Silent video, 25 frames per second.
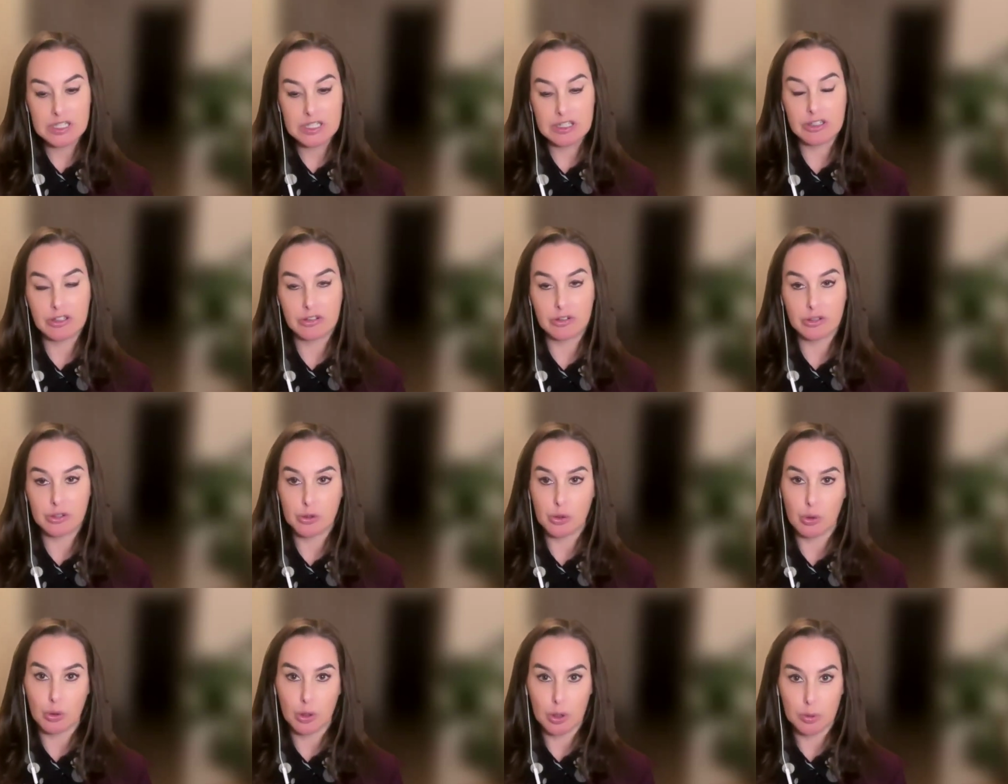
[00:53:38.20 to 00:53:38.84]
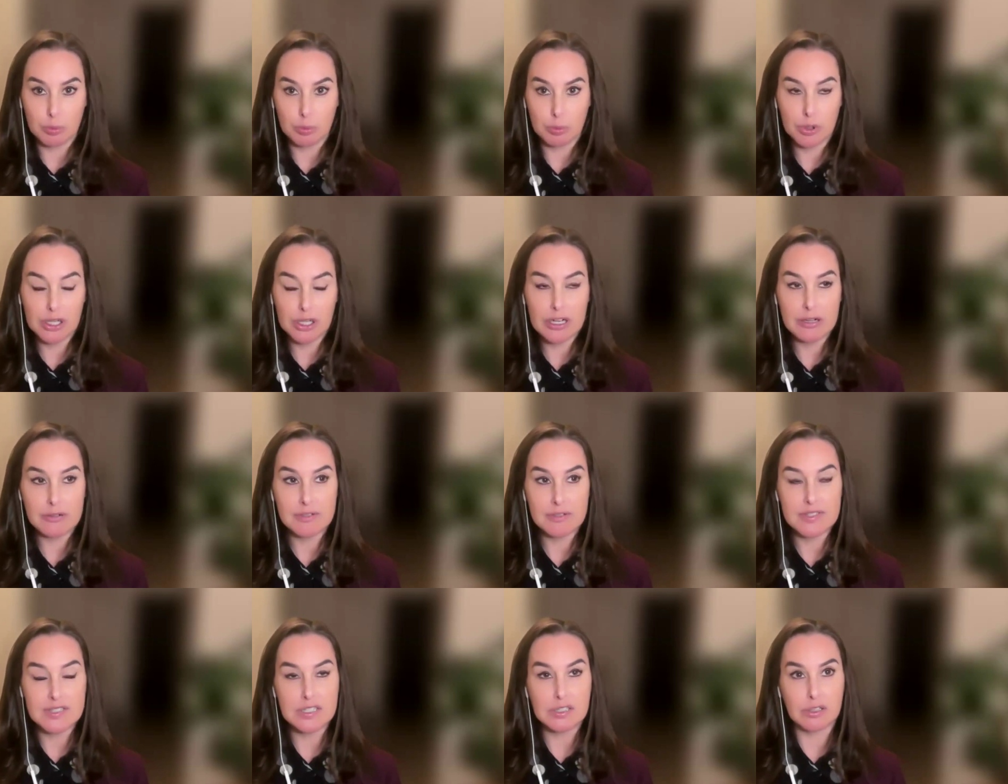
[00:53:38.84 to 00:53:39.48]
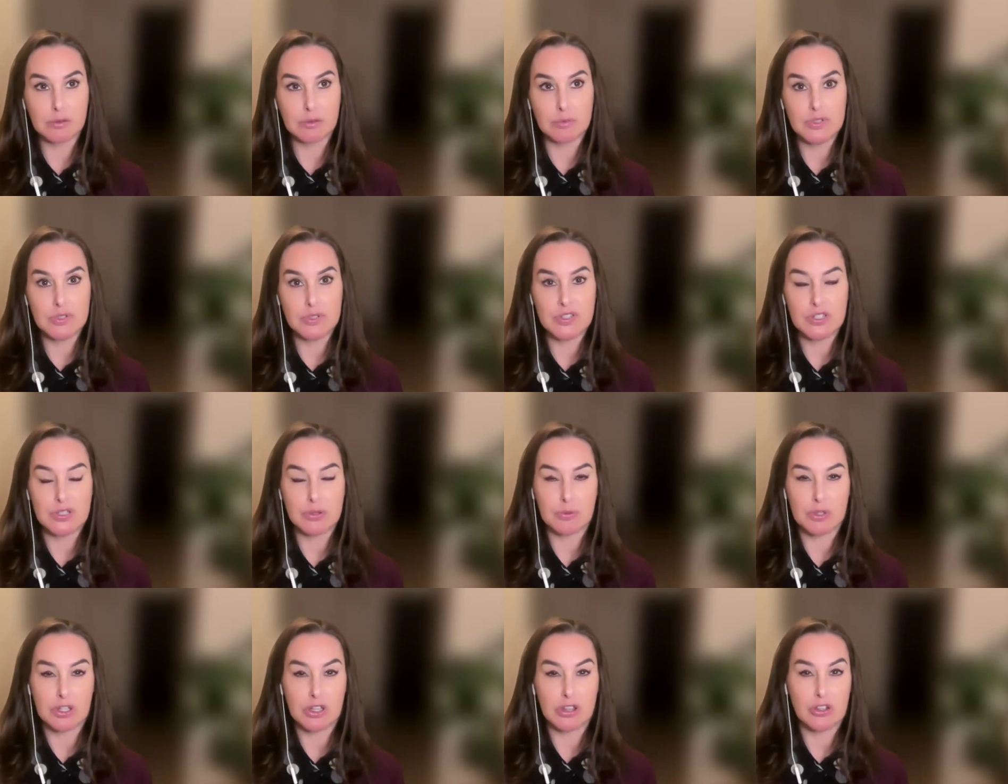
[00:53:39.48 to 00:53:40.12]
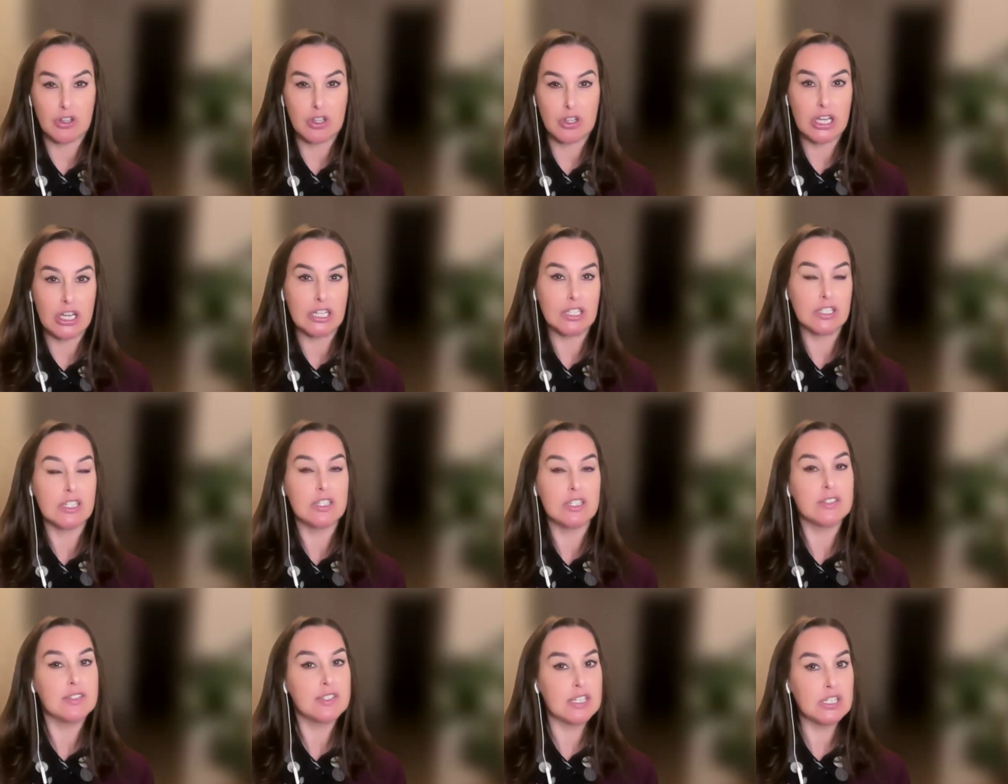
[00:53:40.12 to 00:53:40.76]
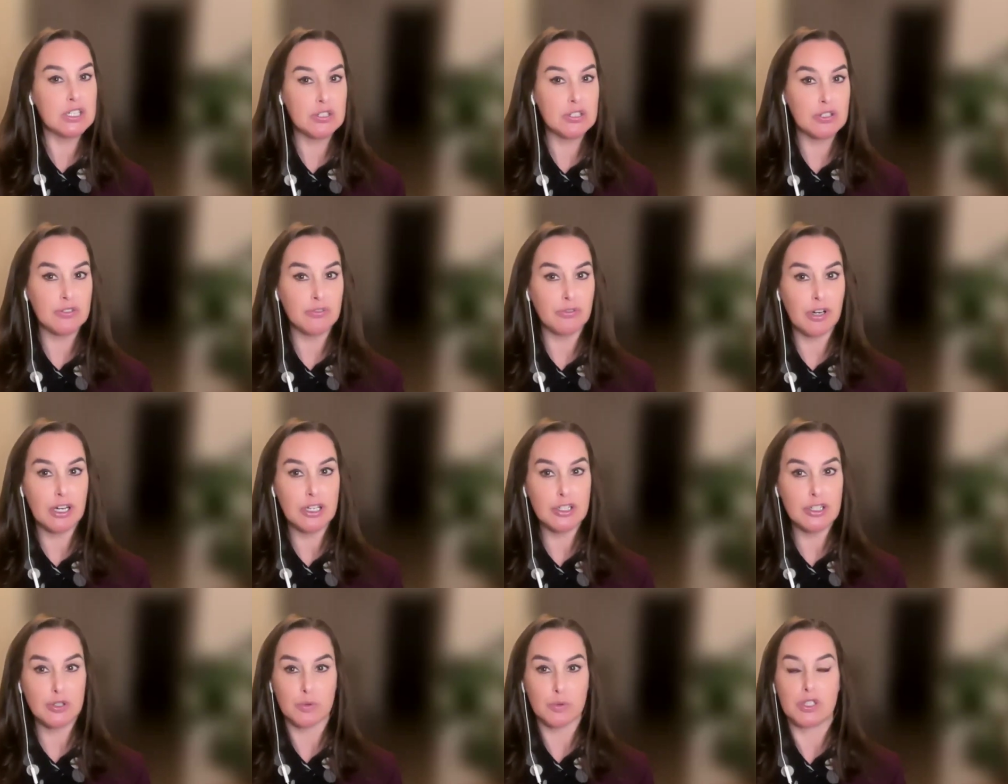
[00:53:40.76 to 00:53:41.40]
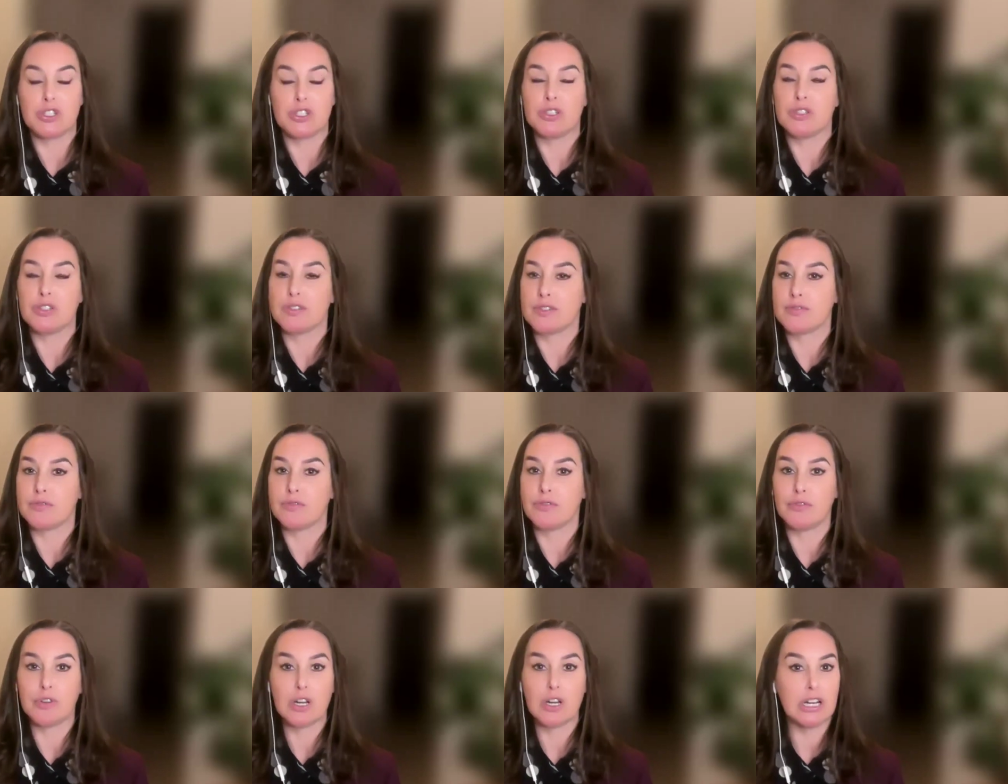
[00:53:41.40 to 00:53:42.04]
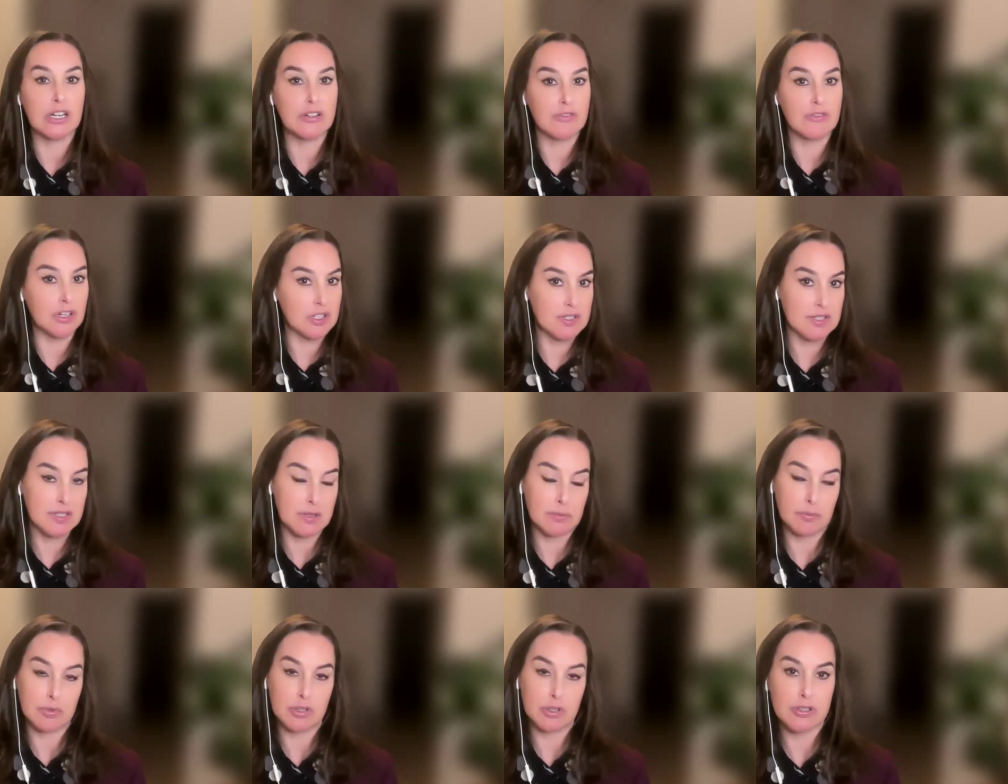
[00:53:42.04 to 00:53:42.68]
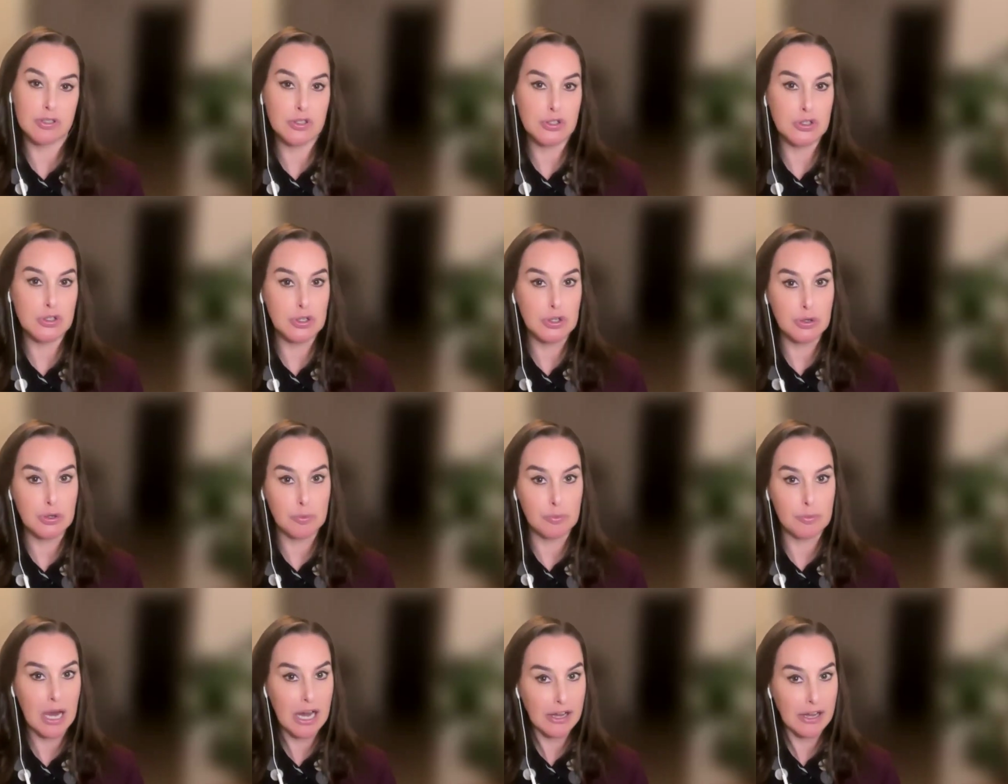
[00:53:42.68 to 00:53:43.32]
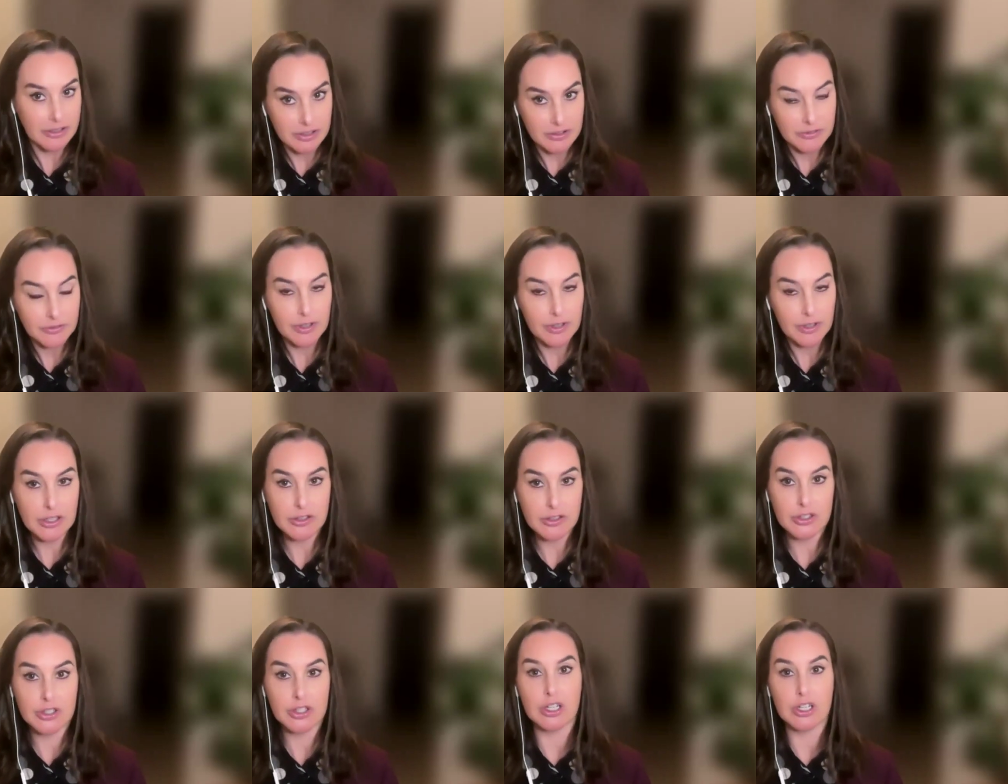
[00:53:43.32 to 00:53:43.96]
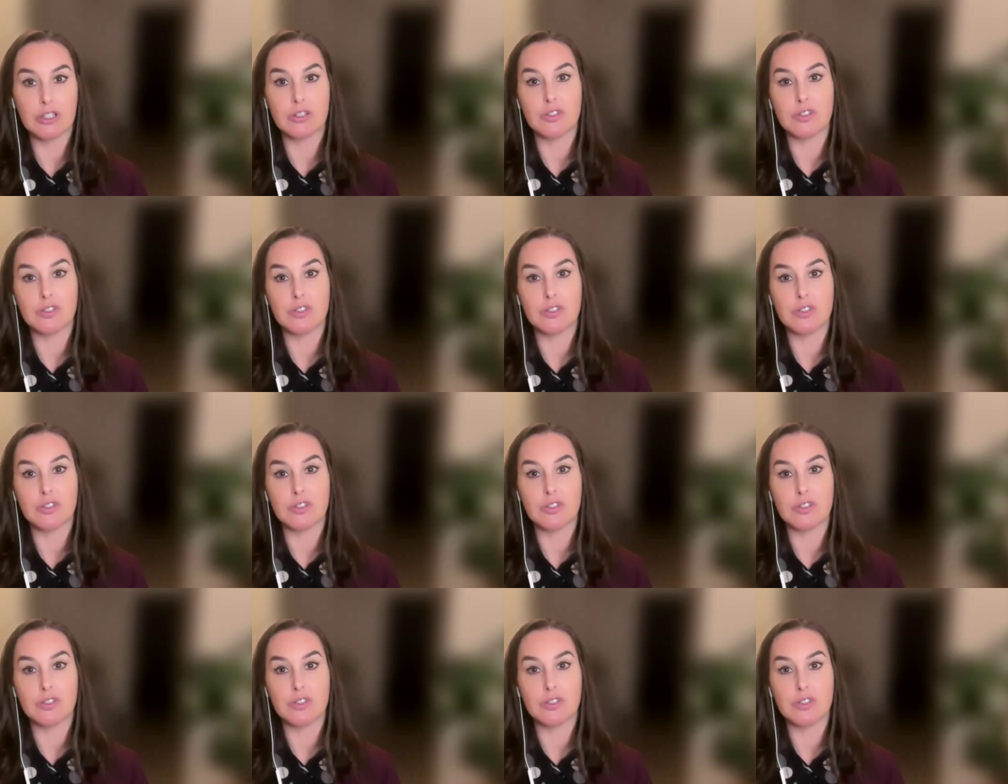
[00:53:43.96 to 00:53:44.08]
particular corpora, I was dealing mostly with 19th century French, which is very, very similar to modern French.